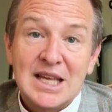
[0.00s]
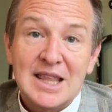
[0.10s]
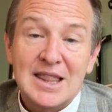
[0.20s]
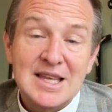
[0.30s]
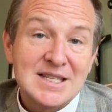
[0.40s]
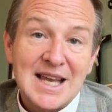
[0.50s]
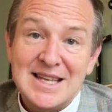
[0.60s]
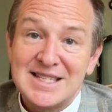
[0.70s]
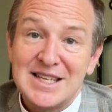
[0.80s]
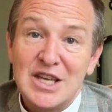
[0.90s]
This
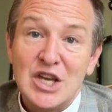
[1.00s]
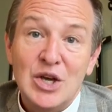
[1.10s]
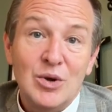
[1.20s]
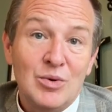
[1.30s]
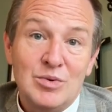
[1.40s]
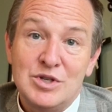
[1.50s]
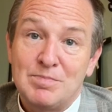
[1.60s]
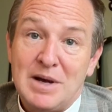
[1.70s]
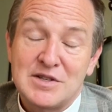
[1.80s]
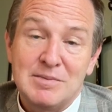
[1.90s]
has huge
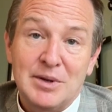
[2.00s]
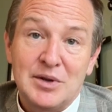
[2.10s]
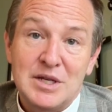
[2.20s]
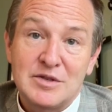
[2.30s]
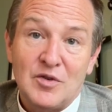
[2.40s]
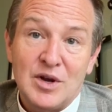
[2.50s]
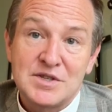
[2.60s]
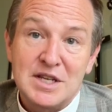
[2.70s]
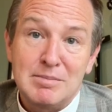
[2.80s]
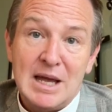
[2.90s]
possibilities for us
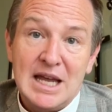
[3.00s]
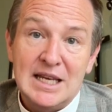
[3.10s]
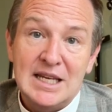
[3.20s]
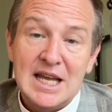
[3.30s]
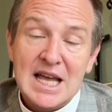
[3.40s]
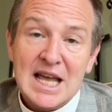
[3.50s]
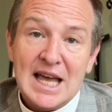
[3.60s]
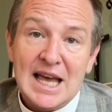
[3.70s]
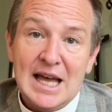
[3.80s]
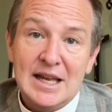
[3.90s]
in Maine,
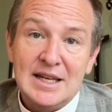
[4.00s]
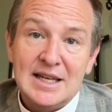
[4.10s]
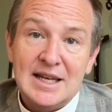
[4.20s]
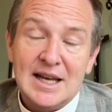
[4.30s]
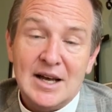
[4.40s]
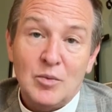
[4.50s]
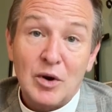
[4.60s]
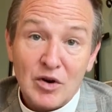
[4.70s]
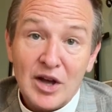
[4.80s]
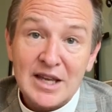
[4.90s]
and we're
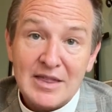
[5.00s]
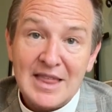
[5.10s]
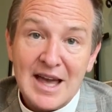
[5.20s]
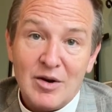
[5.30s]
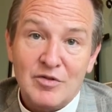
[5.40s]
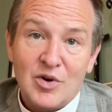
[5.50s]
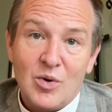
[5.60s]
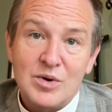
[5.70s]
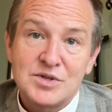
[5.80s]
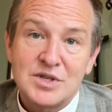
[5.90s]
not yet there, of
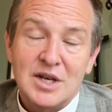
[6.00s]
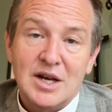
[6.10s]
course.